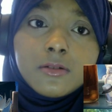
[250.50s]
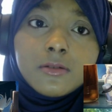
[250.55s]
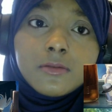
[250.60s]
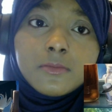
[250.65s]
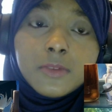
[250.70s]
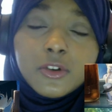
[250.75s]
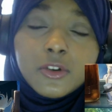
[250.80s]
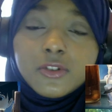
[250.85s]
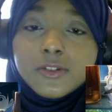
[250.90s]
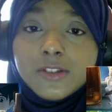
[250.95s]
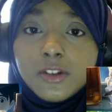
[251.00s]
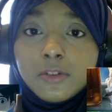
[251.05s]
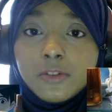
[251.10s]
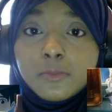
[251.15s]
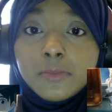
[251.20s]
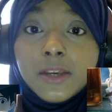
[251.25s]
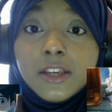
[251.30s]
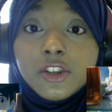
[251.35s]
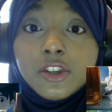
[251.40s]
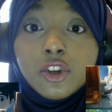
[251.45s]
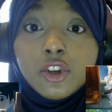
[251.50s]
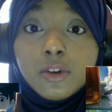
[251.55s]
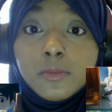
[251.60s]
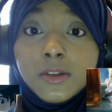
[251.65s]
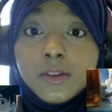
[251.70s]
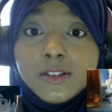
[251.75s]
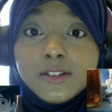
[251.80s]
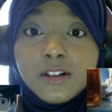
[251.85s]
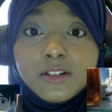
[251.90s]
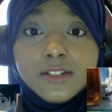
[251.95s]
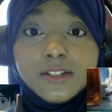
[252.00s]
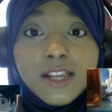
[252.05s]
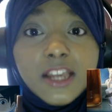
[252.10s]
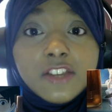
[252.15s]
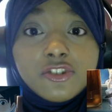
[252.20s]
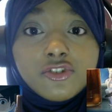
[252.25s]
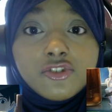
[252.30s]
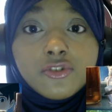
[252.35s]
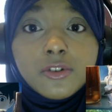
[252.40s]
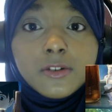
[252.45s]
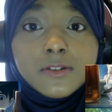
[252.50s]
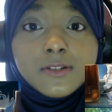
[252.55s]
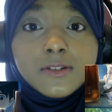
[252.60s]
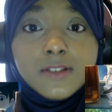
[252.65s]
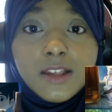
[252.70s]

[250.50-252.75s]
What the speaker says: the big humans are dangerous.